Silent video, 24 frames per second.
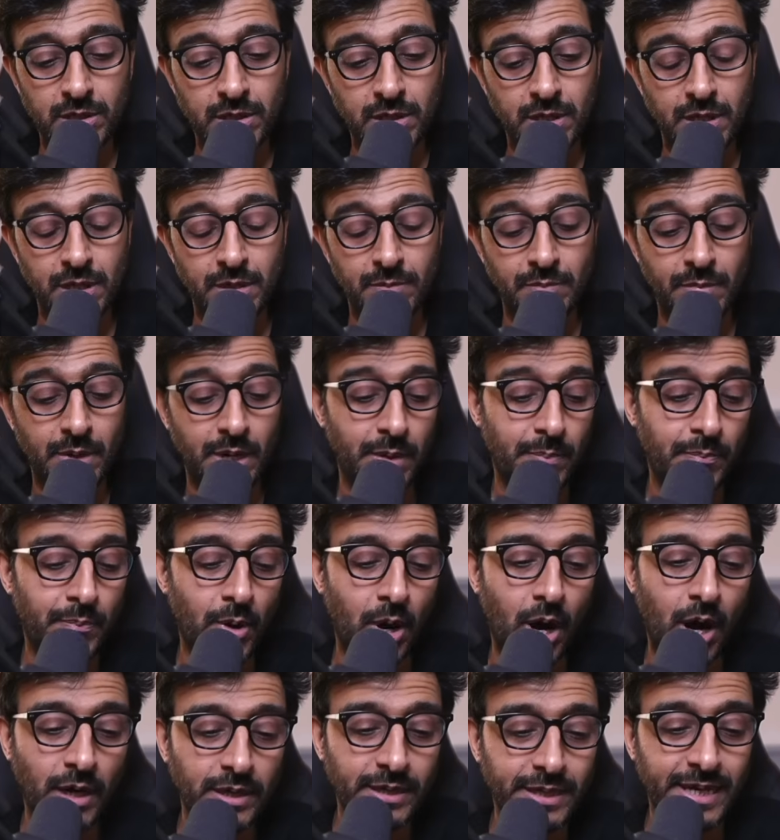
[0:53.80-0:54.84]
and my
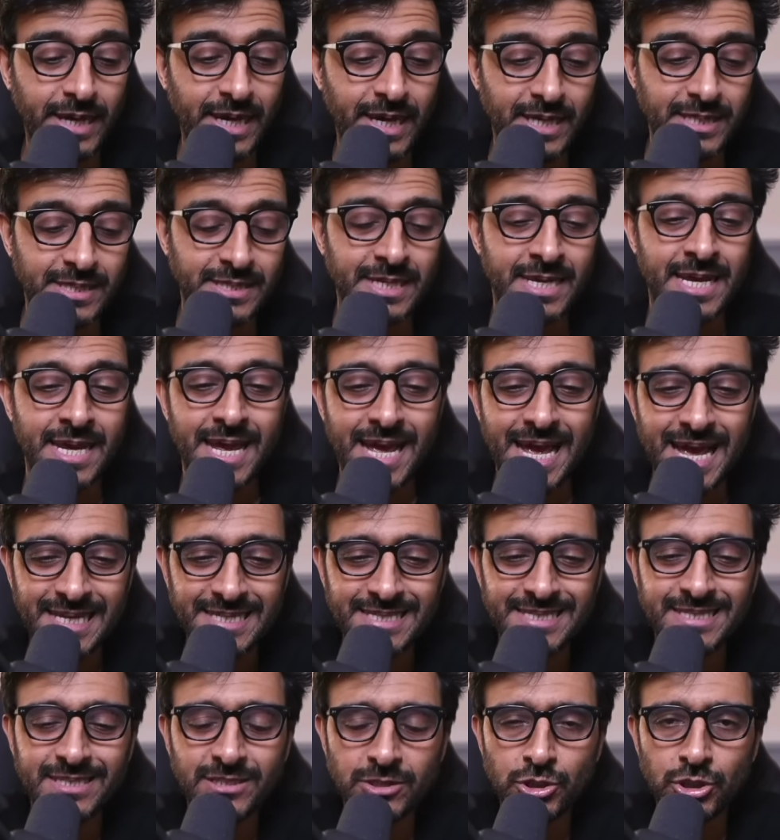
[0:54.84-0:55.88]
podcast.
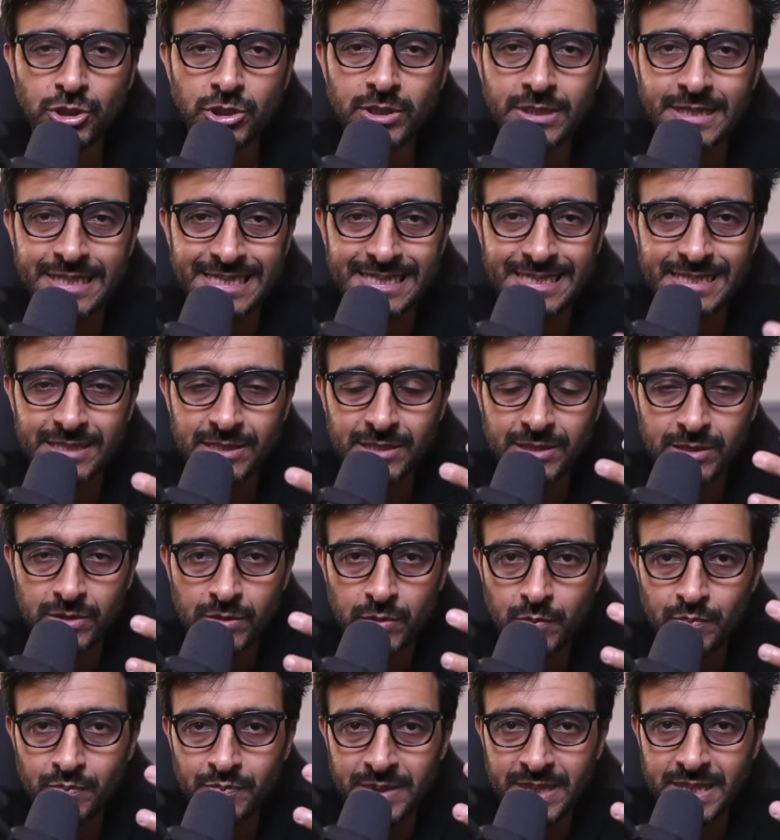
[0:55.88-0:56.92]
Essentially, to
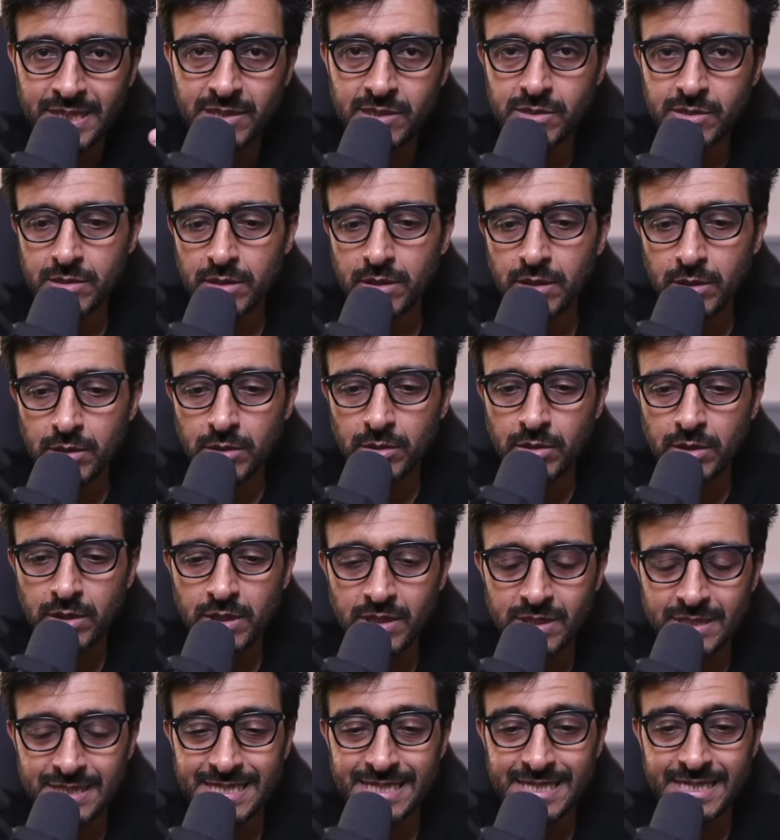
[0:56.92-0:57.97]
be
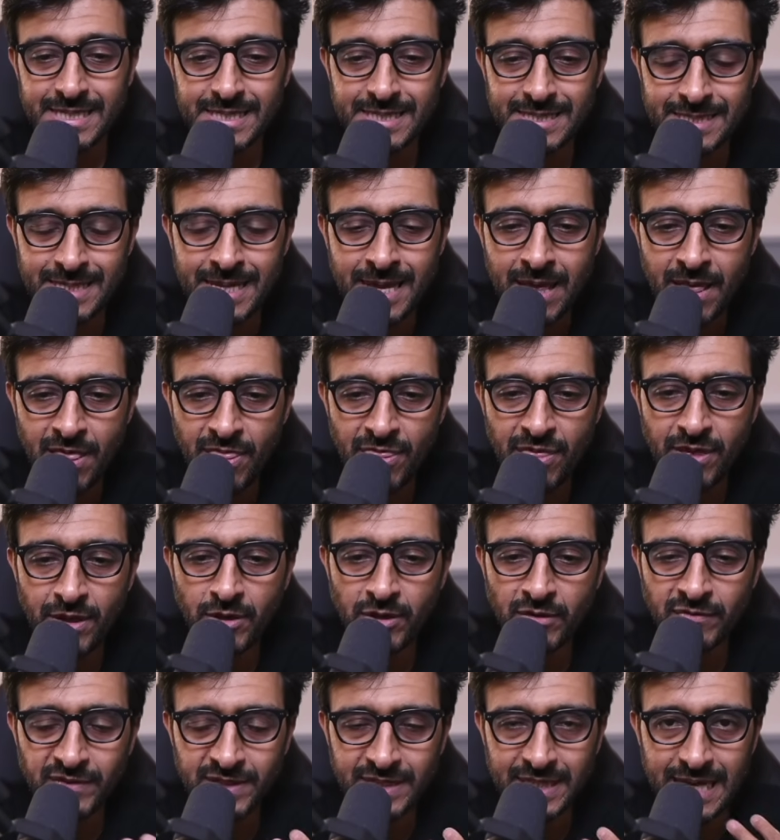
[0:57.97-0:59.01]
synchronous is think of
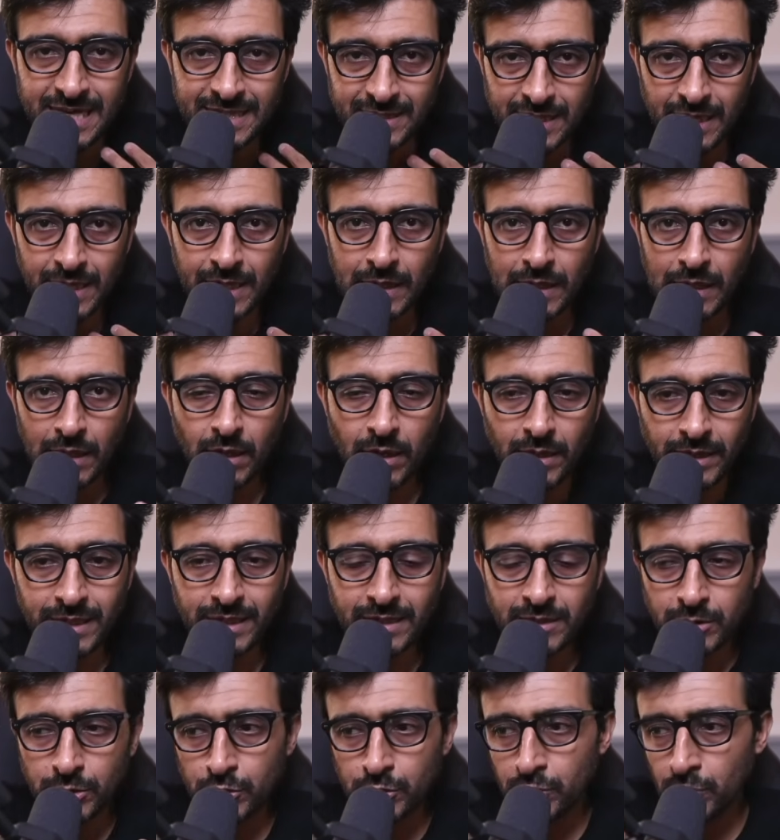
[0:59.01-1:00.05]
it as a
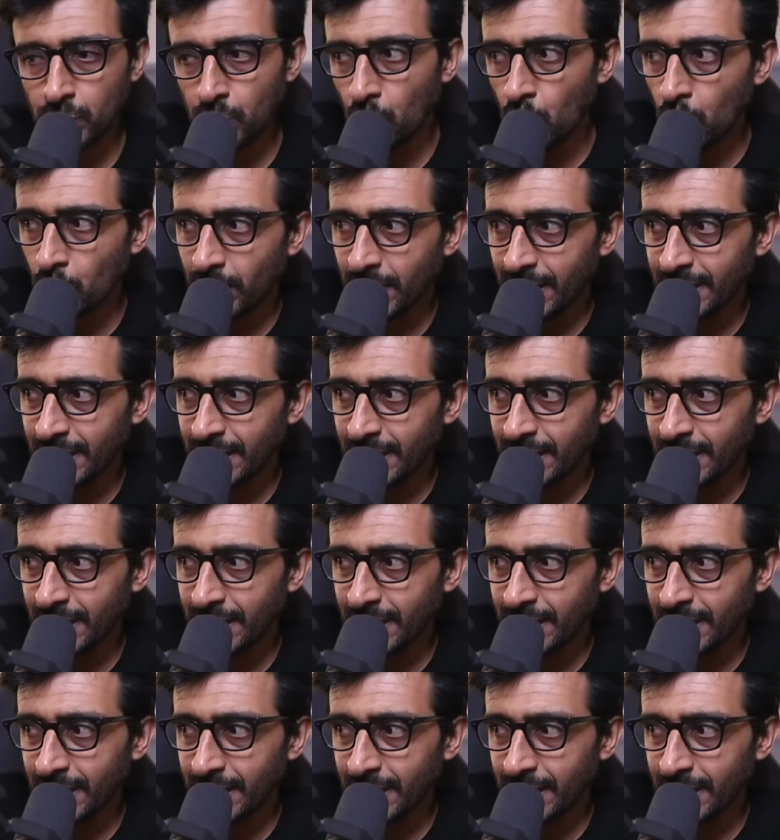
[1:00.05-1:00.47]
client. You're calling